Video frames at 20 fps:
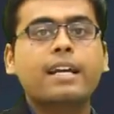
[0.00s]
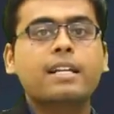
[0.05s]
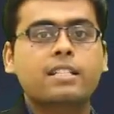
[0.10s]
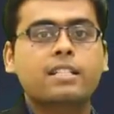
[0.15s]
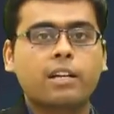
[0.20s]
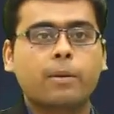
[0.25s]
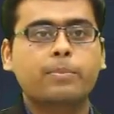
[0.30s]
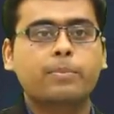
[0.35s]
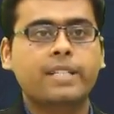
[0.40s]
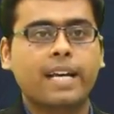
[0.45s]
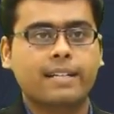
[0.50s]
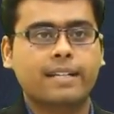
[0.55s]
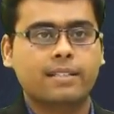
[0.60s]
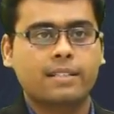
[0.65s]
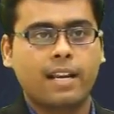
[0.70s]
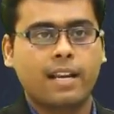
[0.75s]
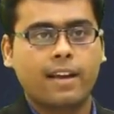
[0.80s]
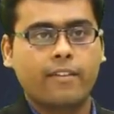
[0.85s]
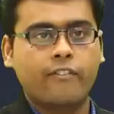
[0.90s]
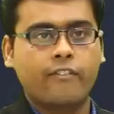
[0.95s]

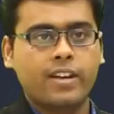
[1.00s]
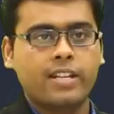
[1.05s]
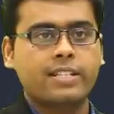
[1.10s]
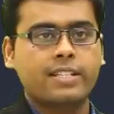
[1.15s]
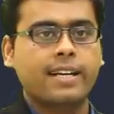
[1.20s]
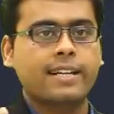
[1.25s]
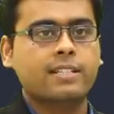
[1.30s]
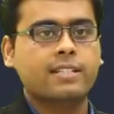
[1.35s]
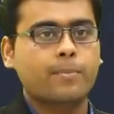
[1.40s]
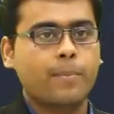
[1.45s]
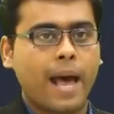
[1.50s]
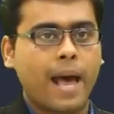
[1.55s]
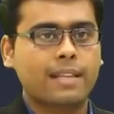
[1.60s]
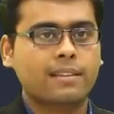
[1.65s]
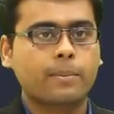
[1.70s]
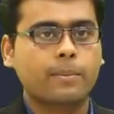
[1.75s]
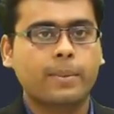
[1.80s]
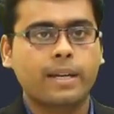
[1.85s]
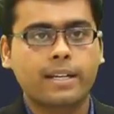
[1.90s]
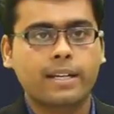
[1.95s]
subjects like physics,
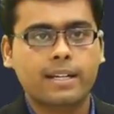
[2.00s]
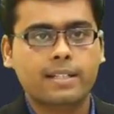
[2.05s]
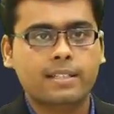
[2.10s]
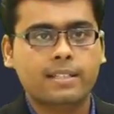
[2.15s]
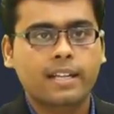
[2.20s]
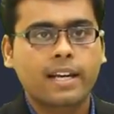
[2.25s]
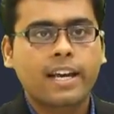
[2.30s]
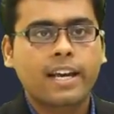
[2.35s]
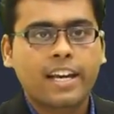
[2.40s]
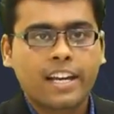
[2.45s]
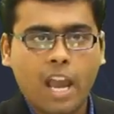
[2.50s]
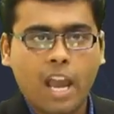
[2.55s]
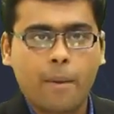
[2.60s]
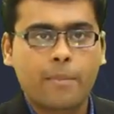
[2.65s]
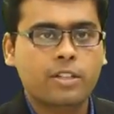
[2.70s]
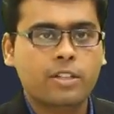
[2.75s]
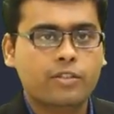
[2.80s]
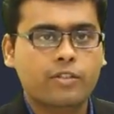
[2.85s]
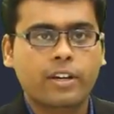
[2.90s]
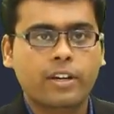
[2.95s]
mathematics,
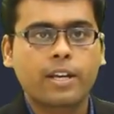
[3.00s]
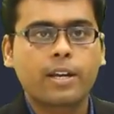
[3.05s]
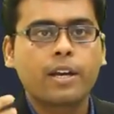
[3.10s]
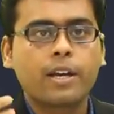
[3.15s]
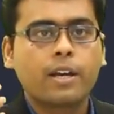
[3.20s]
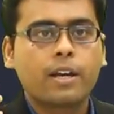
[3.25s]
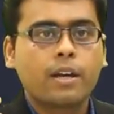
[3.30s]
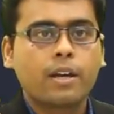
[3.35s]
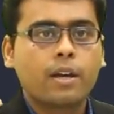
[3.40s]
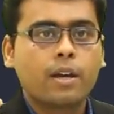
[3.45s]
chemistry,